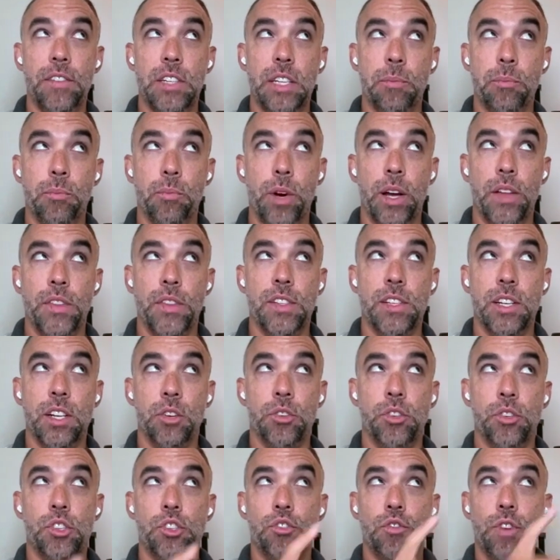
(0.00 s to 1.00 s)
deep breaths
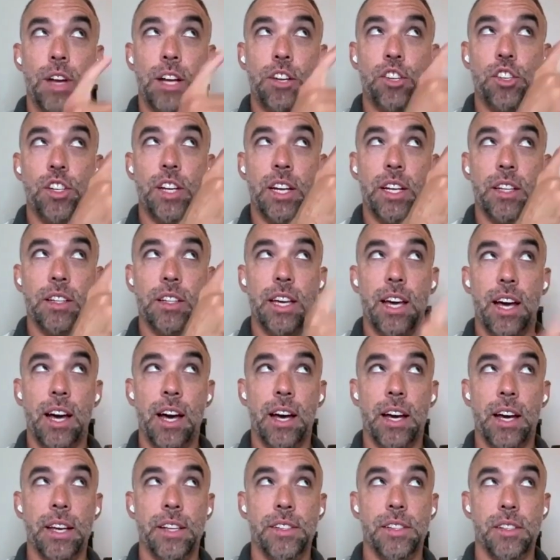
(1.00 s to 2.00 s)
here, stretching the
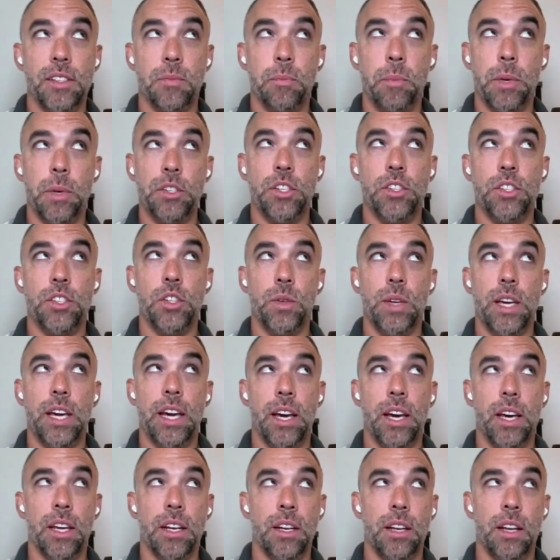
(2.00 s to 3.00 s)
eyes as much as you
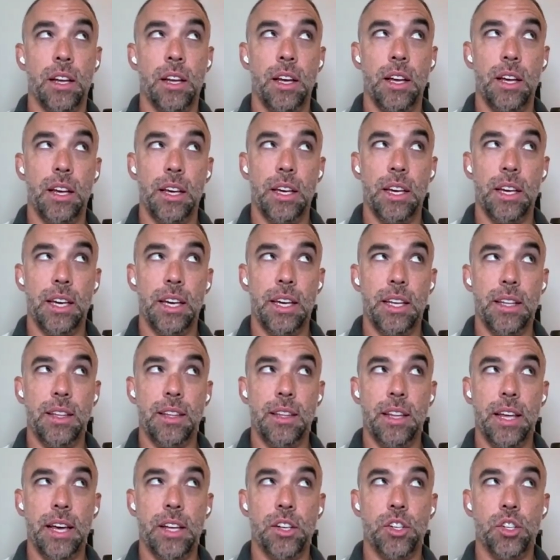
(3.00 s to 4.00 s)
can
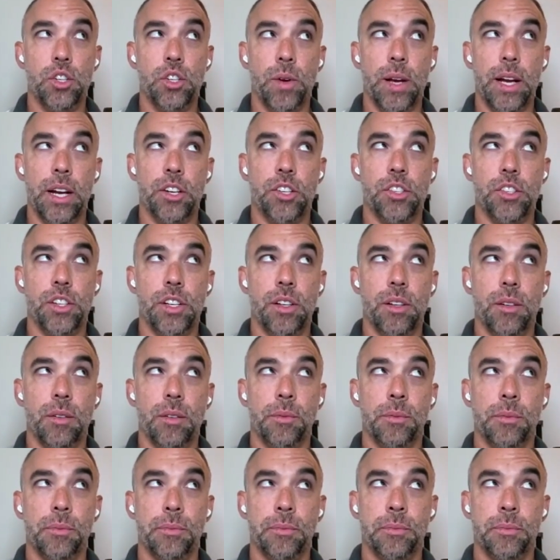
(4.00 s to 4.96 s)
in that direction.